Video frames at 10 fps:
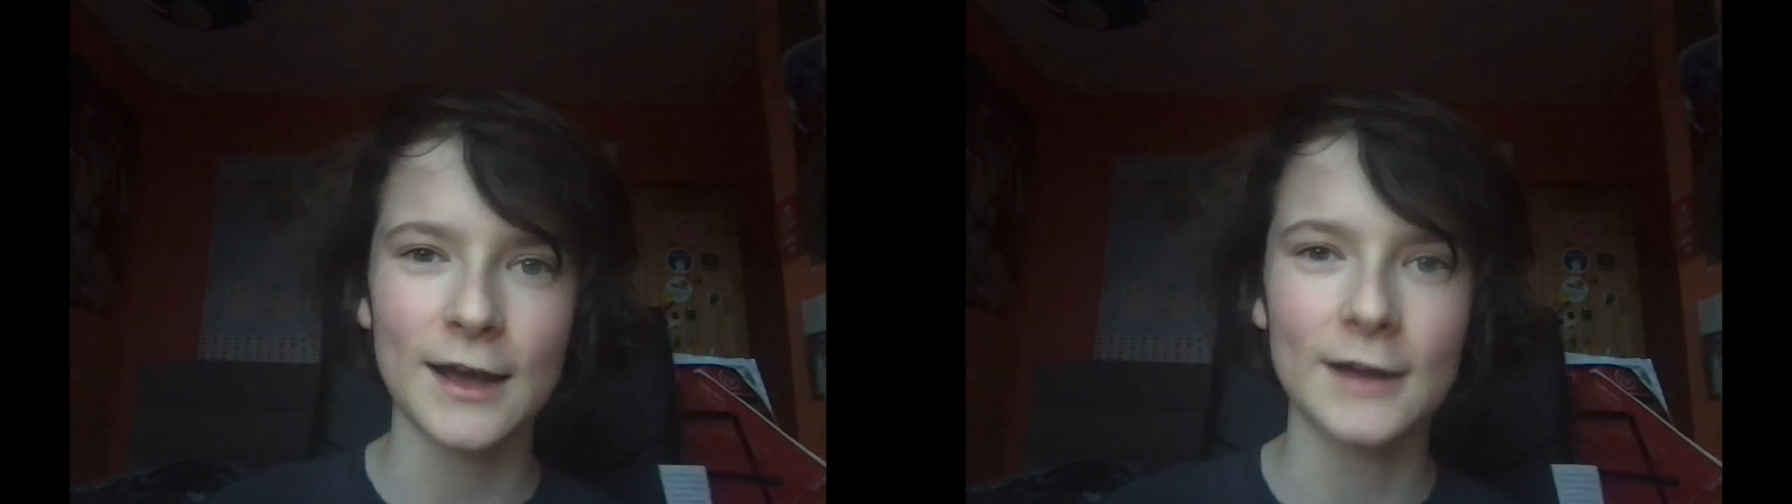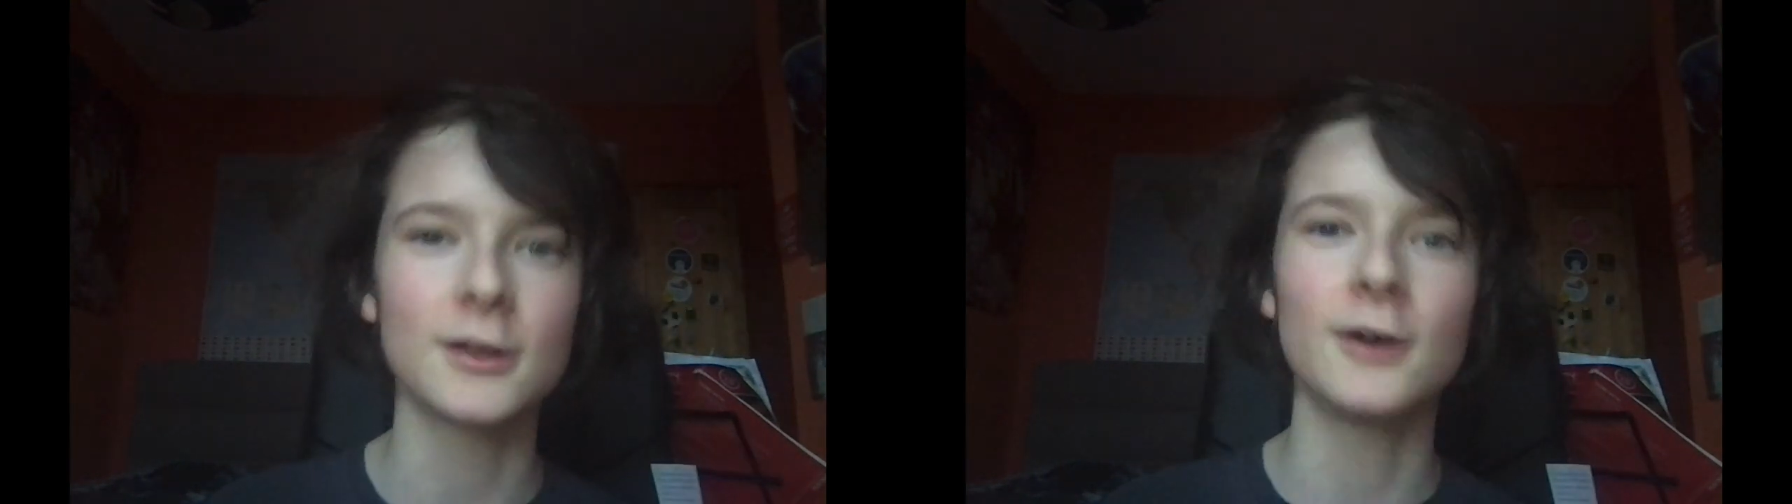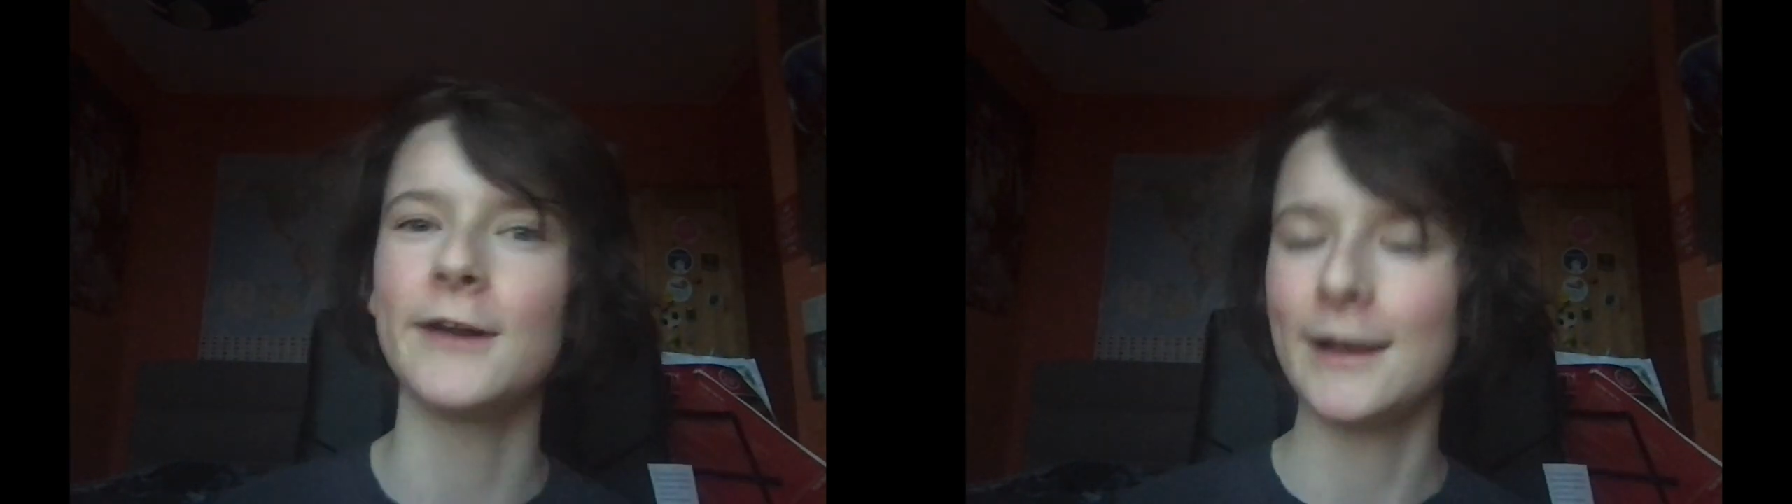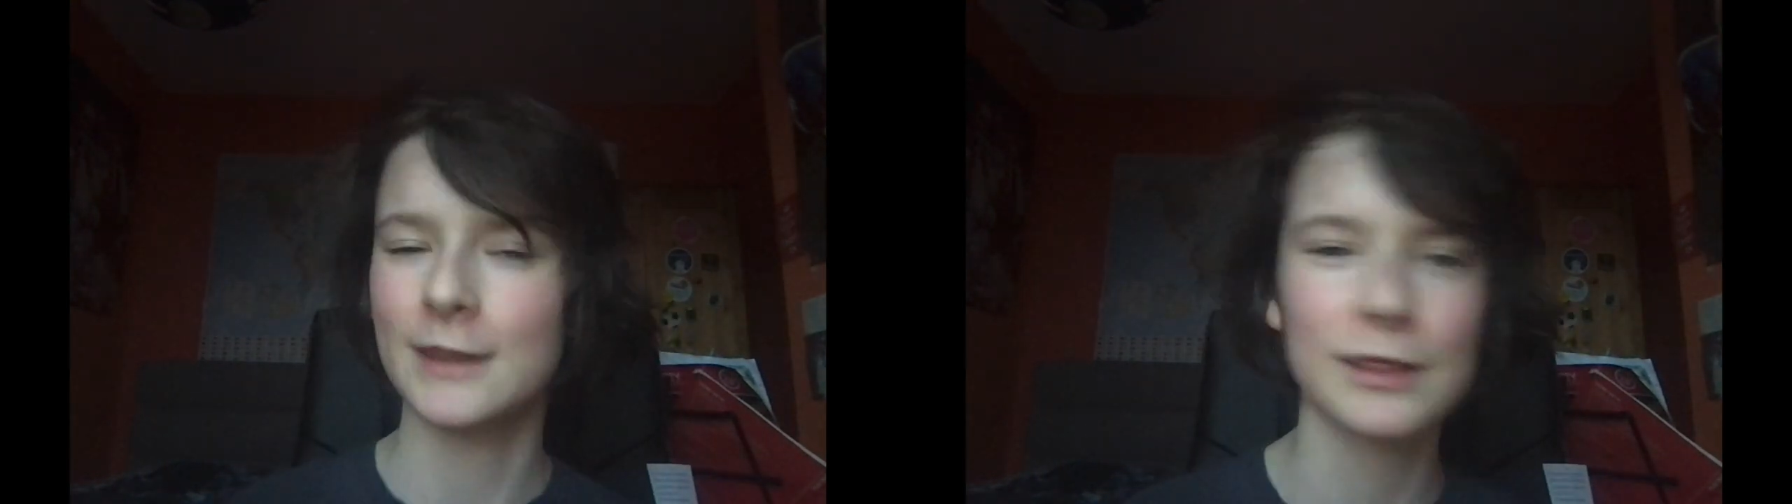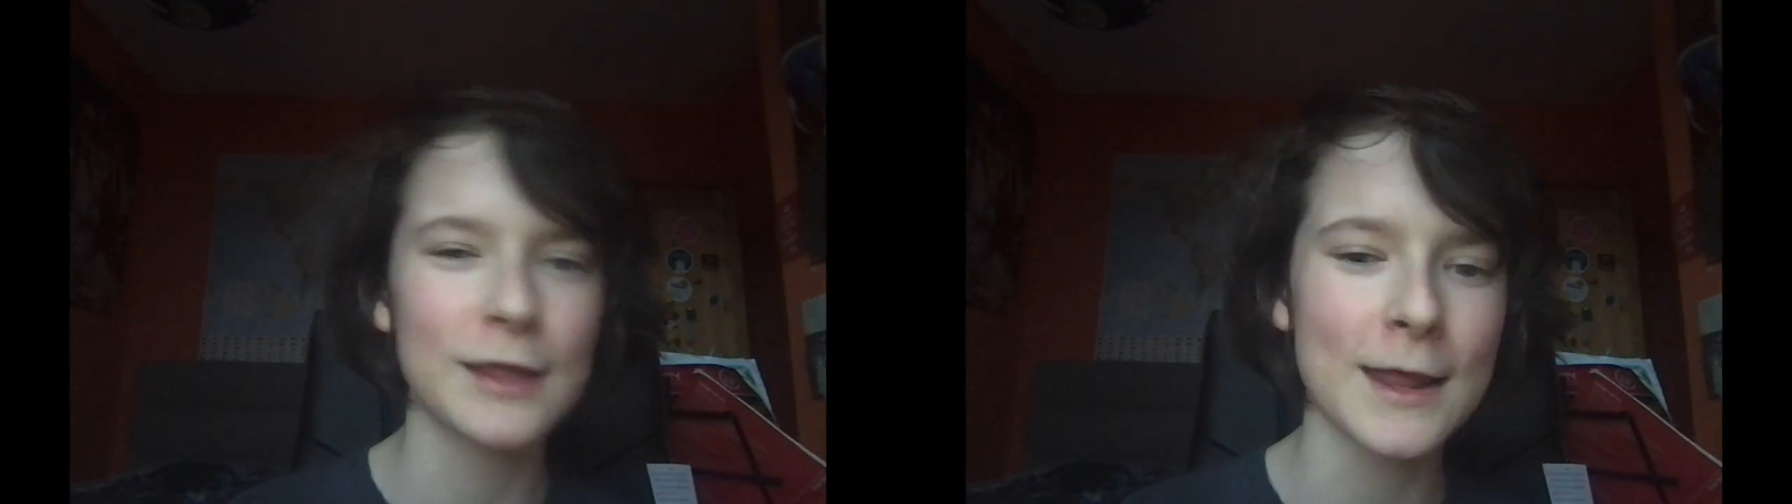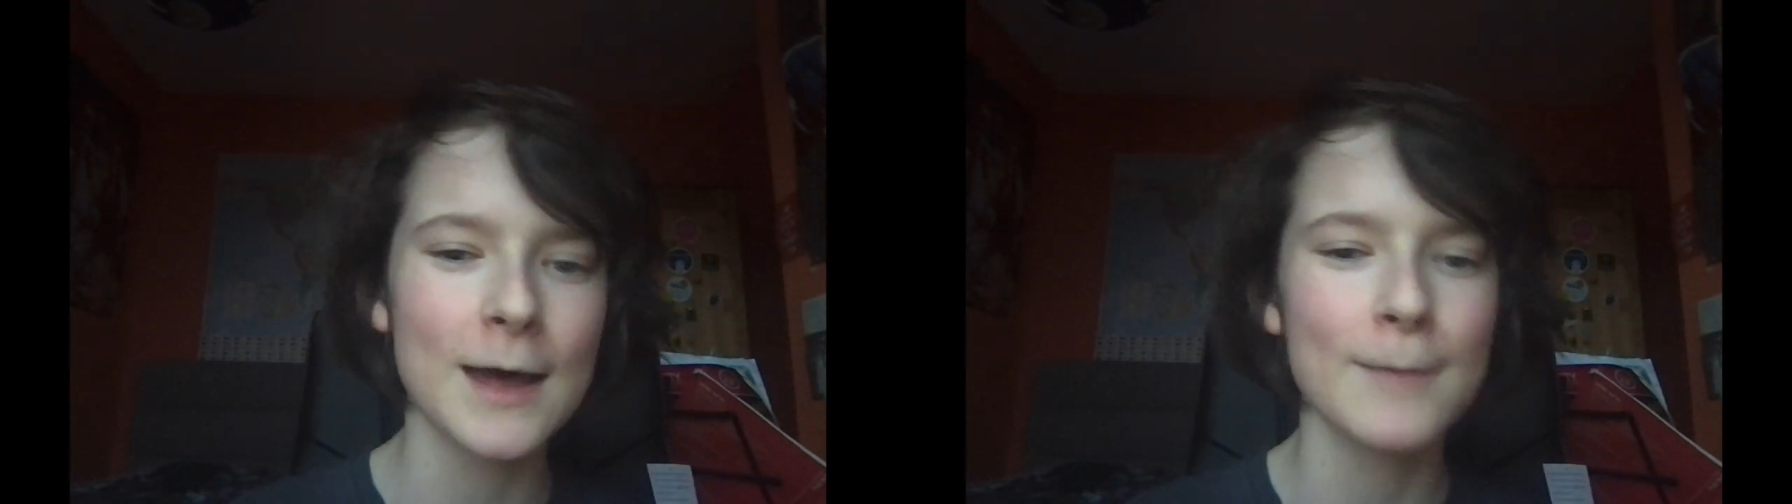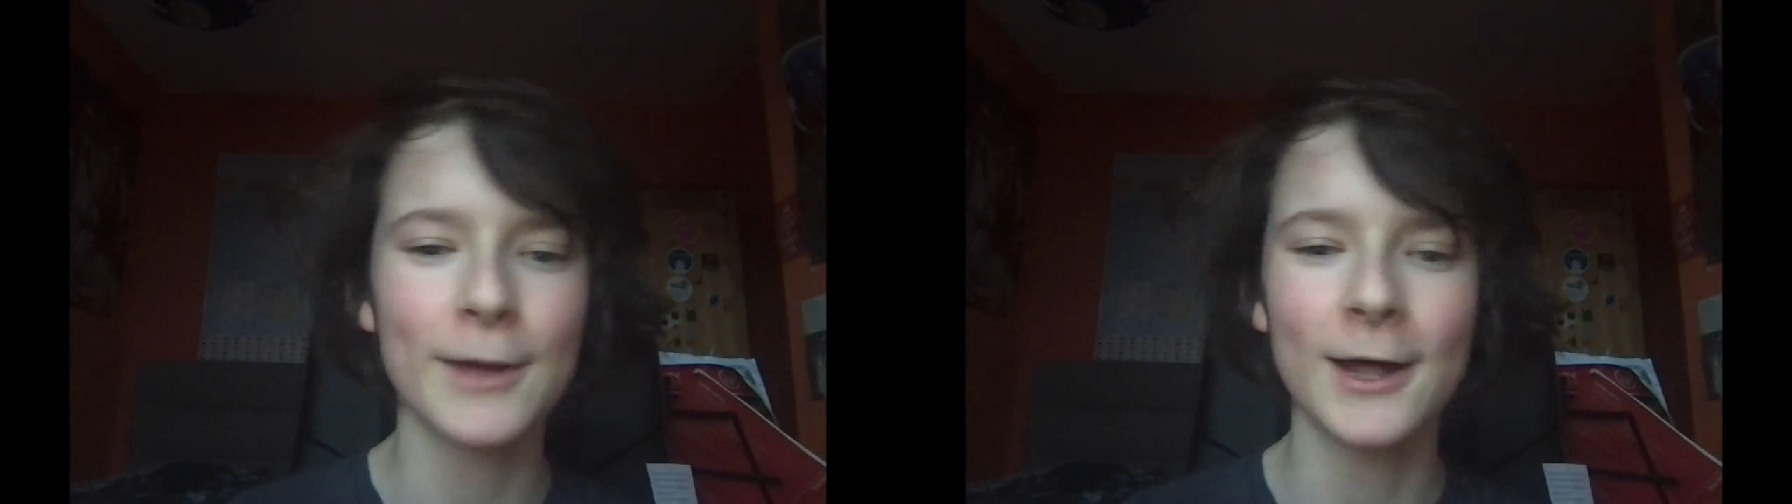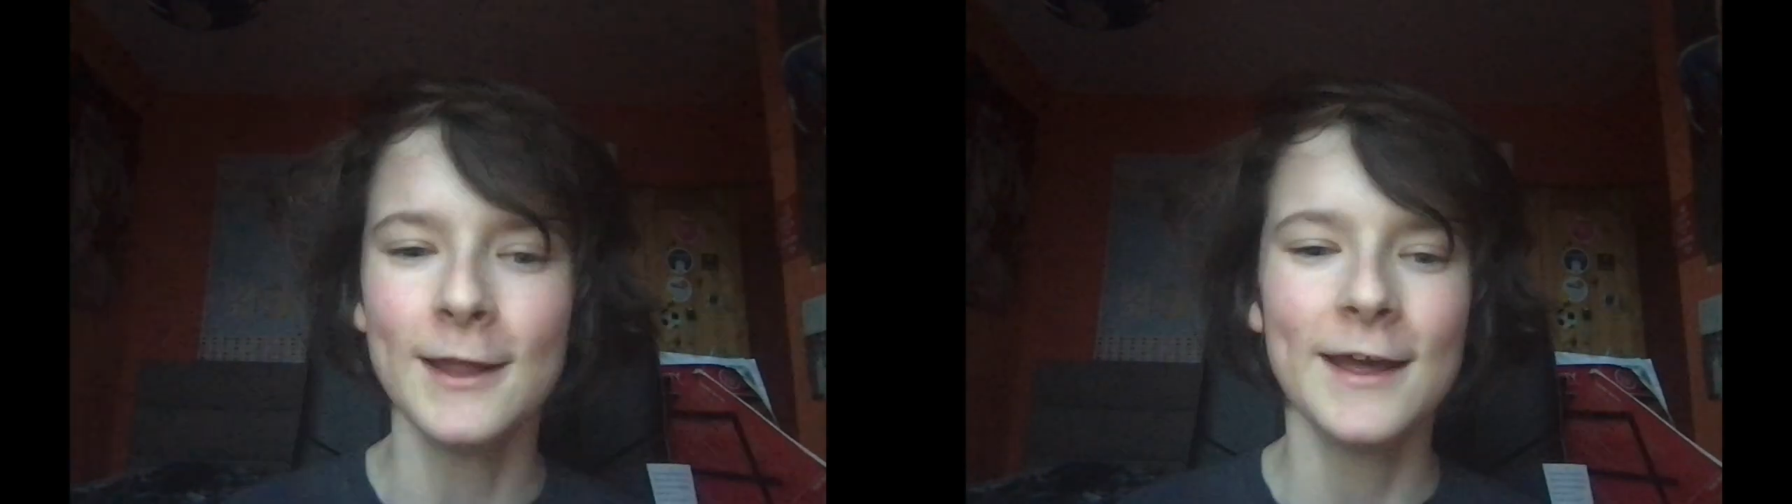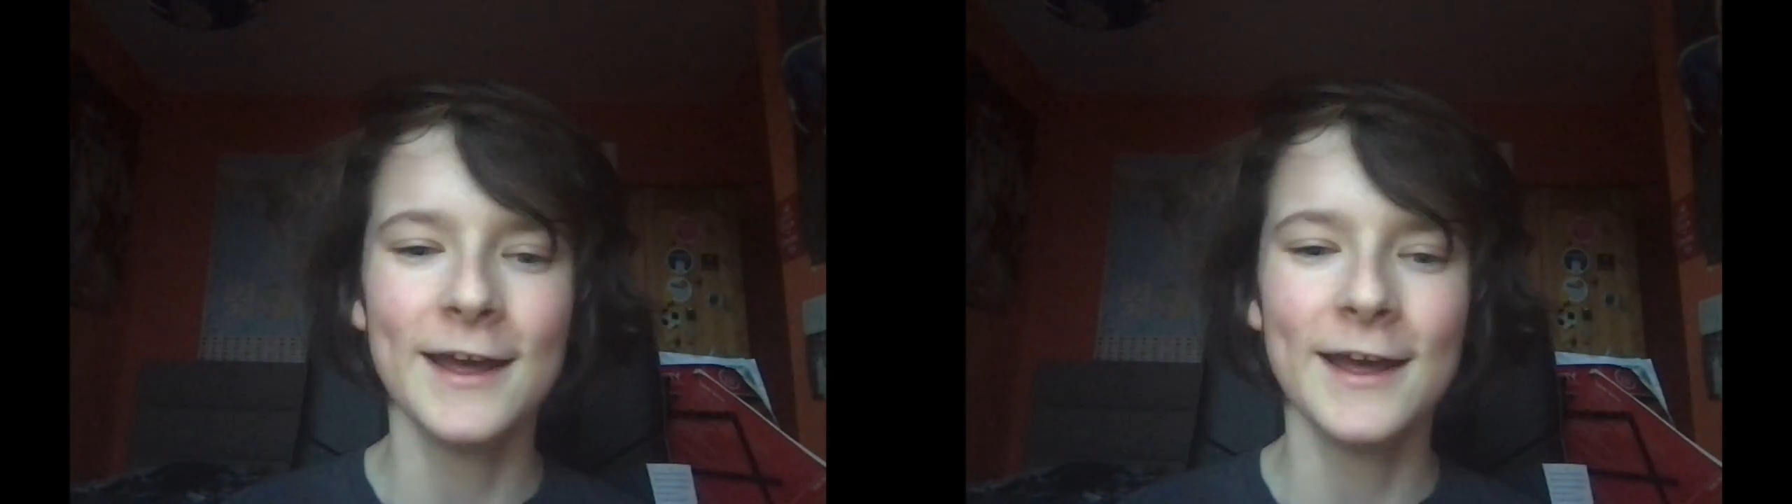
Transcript: I don't know how to say that, but